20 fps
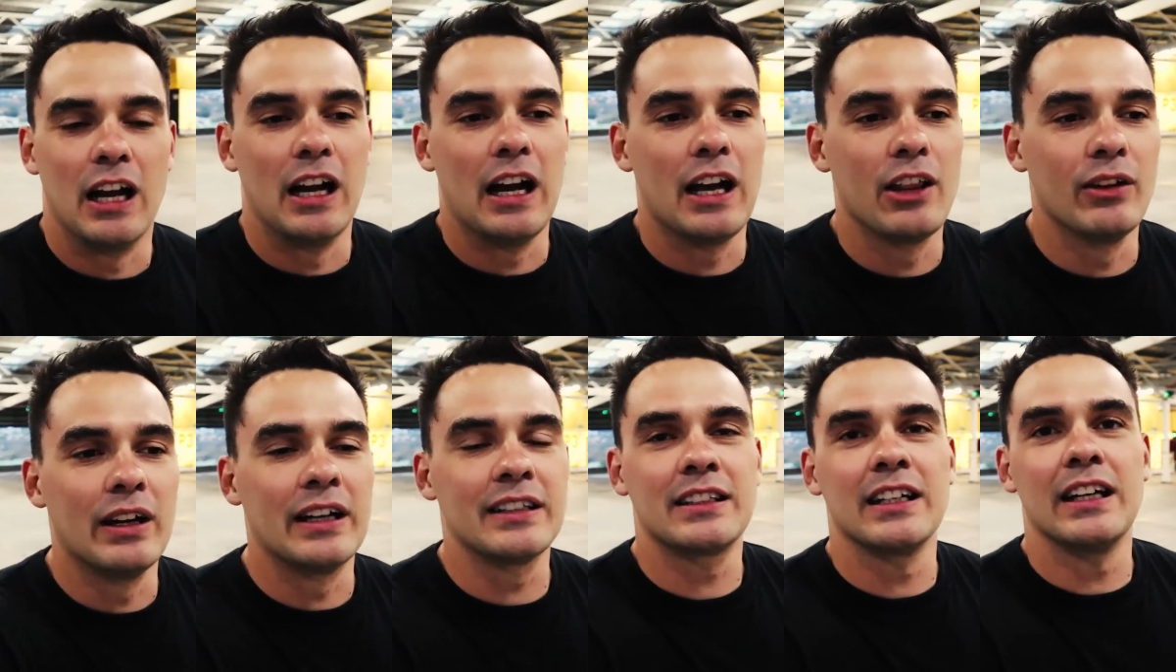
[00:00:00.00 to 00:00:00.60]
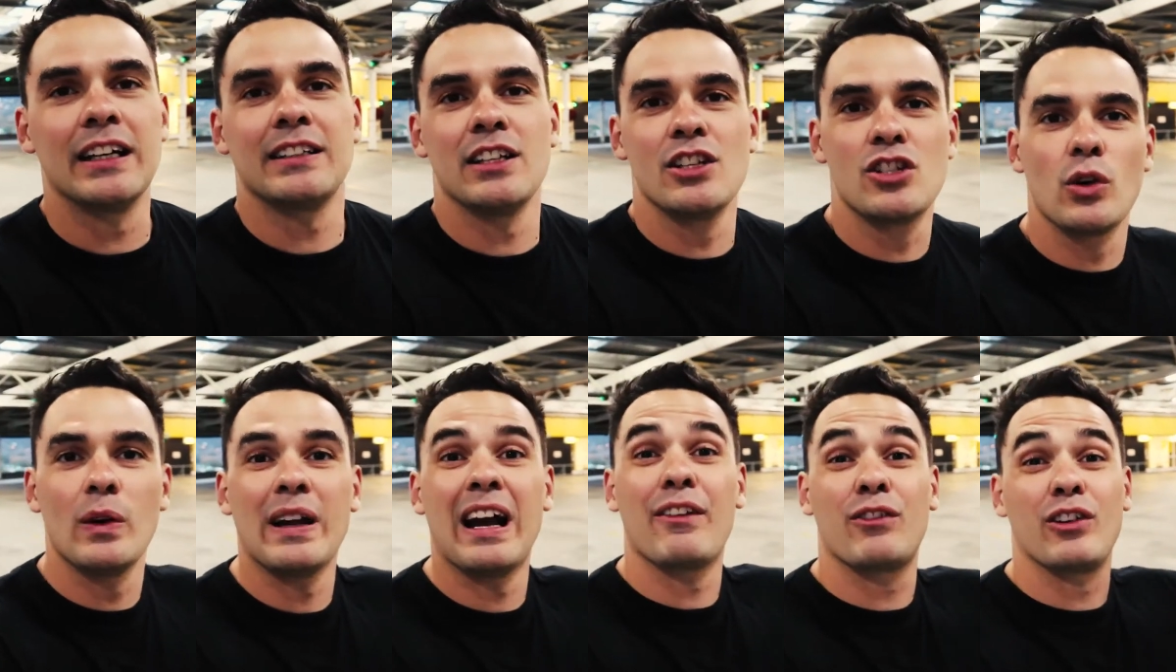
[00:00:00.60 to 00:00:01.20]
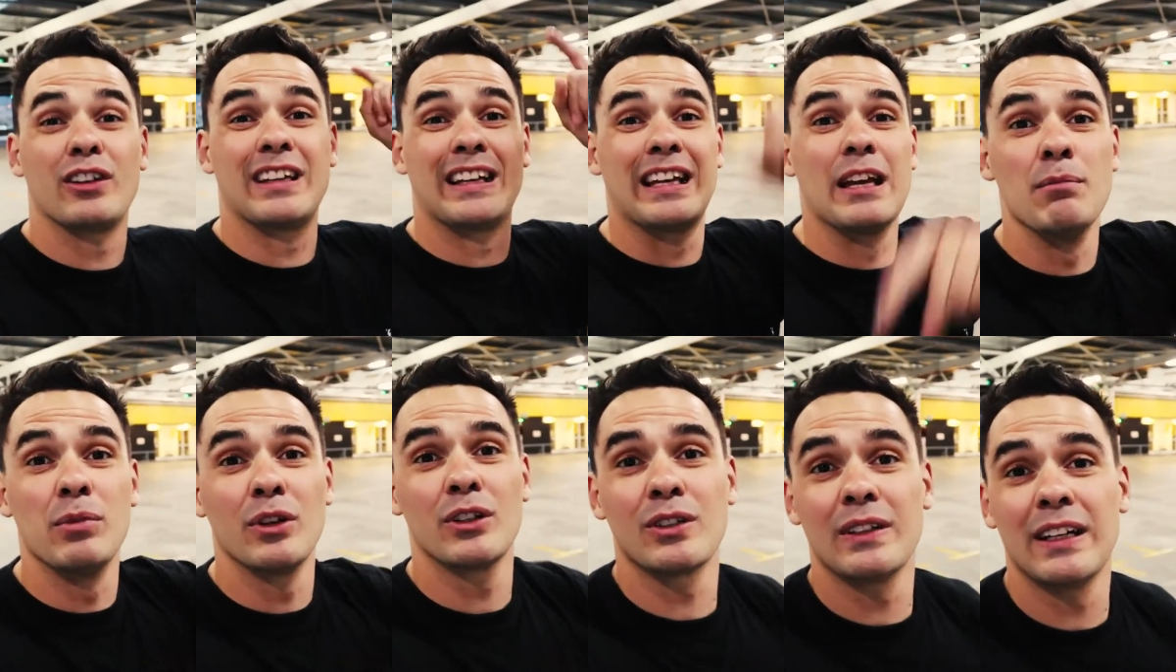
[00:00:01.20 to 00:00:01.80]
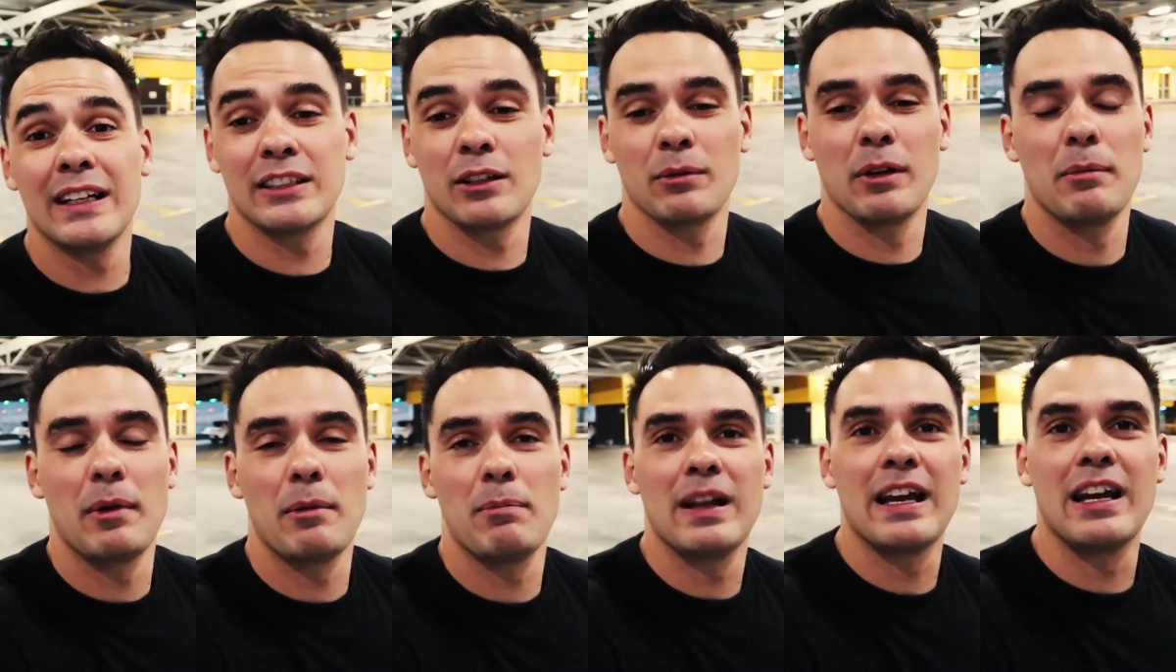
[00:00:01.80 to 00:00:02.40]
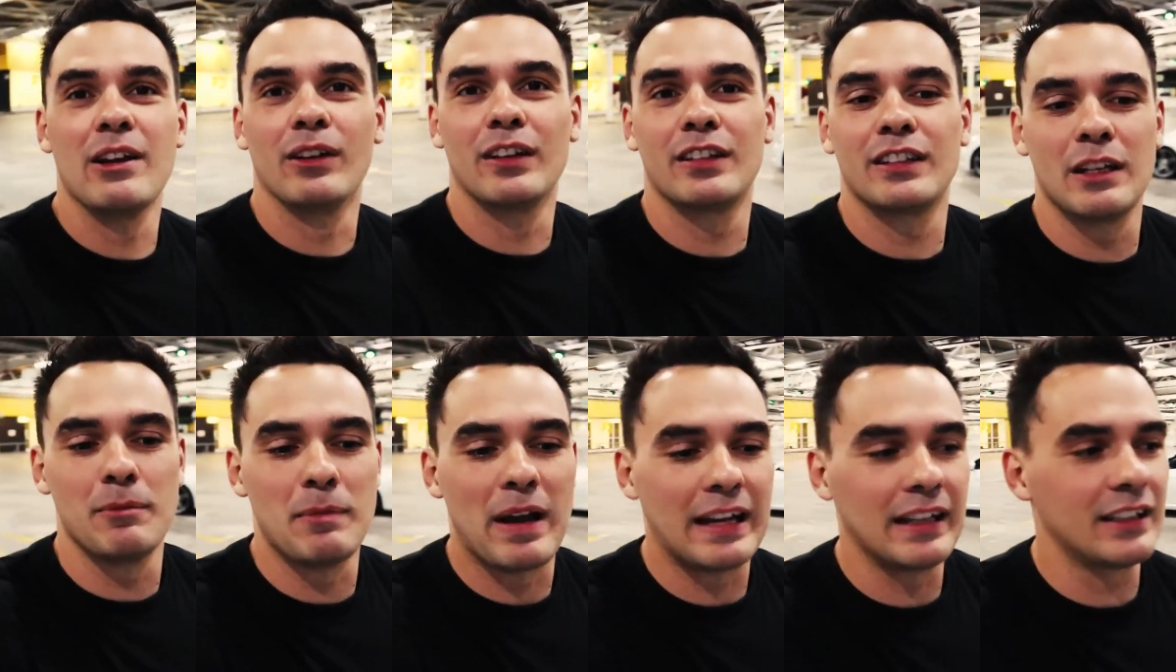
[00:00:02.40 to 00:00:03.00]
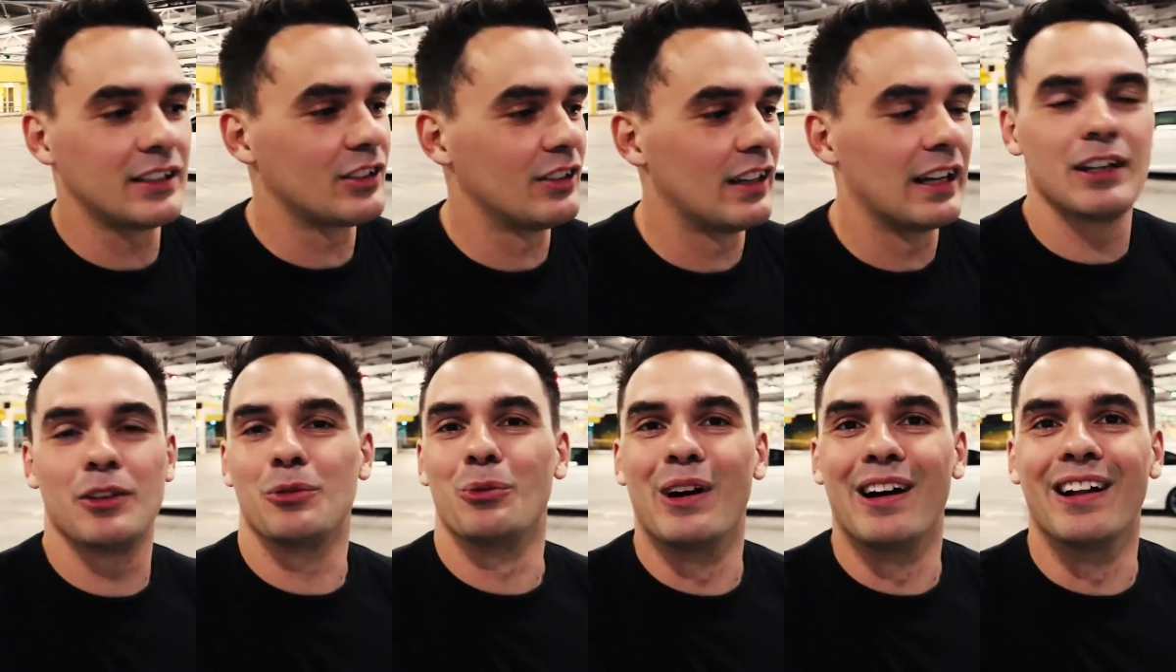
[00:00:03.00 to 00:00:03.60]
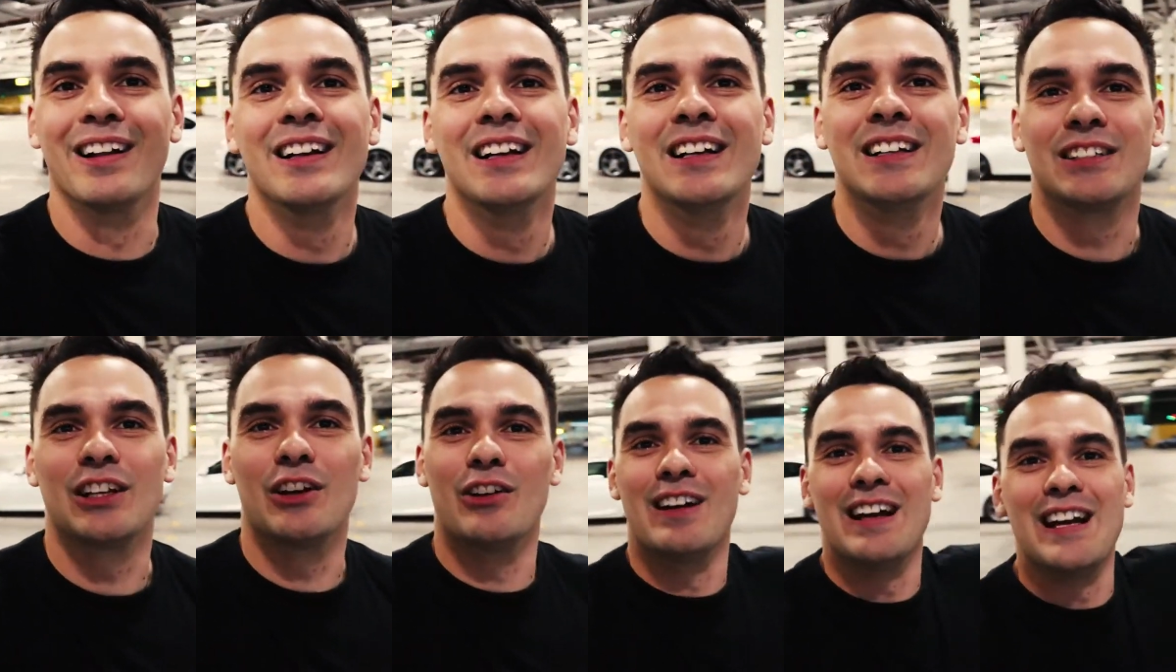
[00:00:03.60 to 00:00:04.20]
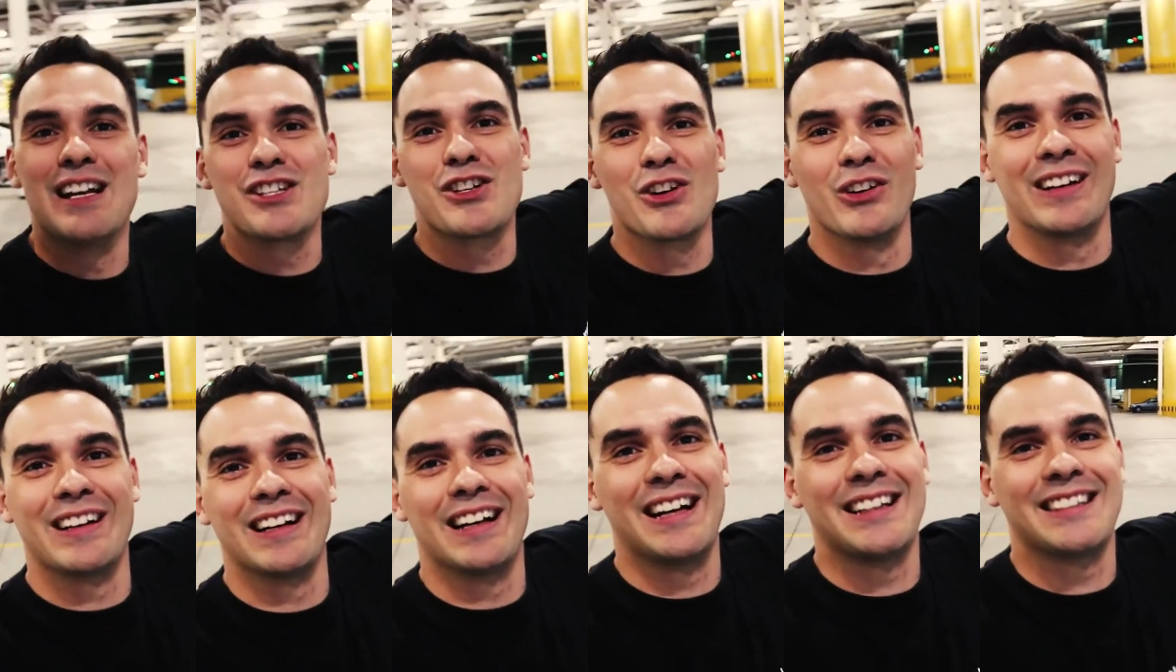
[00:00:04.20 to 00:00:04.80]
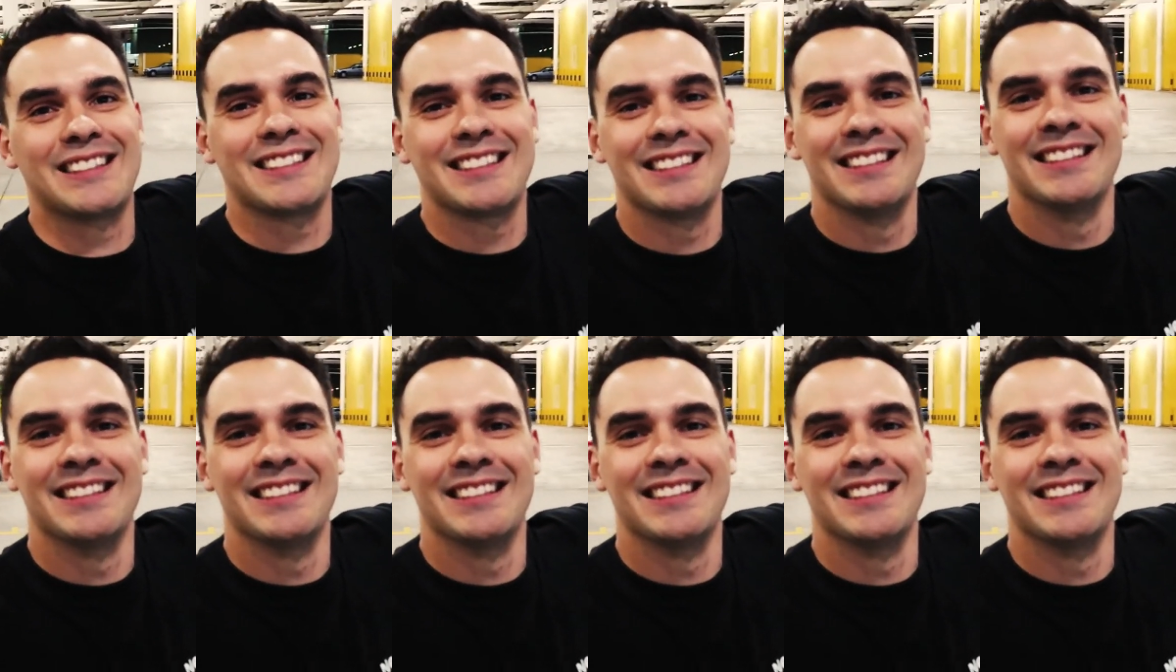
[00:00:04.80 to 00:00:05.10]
Otherwise, guys, enjoy. I've got the gimbal tonight. So I'm going to be playing with cinematics tonight as well. So enjoy, guys.